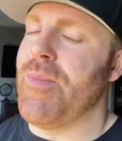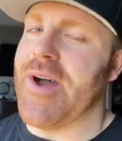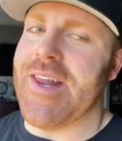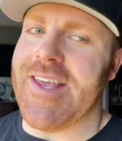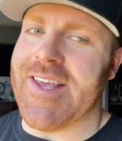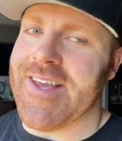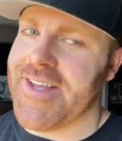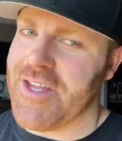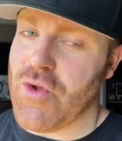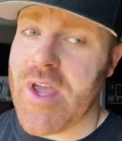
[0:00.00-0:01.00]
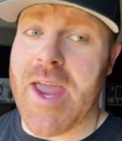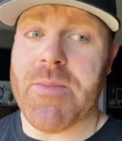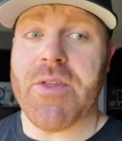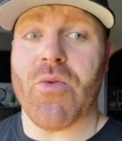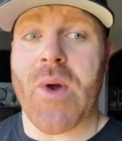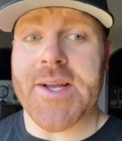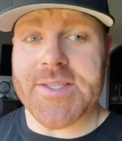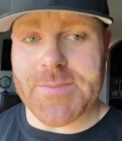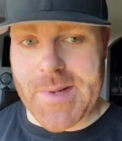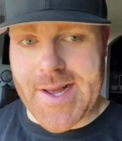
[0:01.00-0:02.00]
buddy, you came to the right
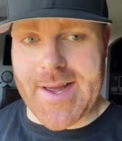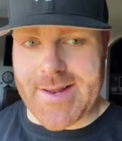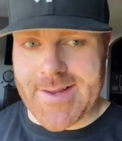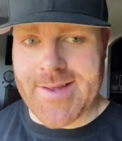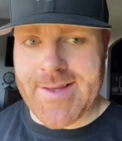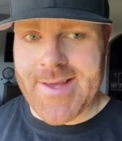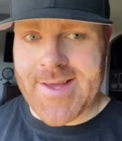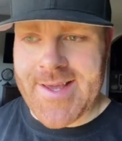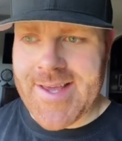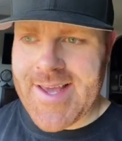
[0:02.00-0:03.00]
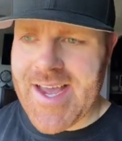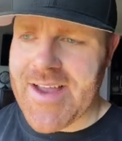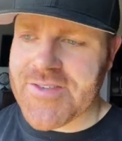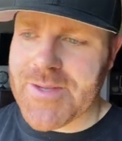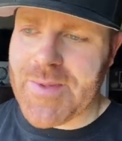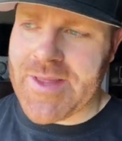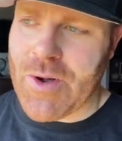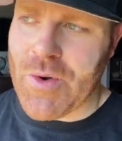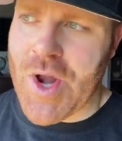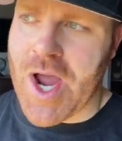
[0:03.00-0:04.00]
spot. I have something
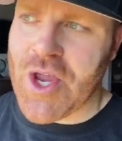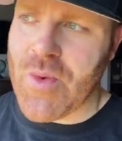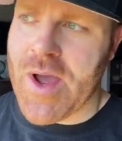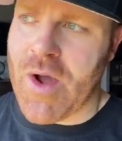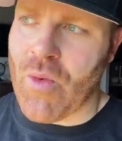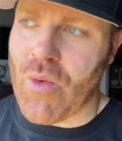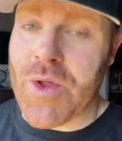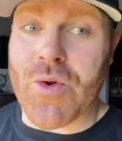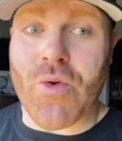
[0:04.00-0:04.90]
that'll knock you out real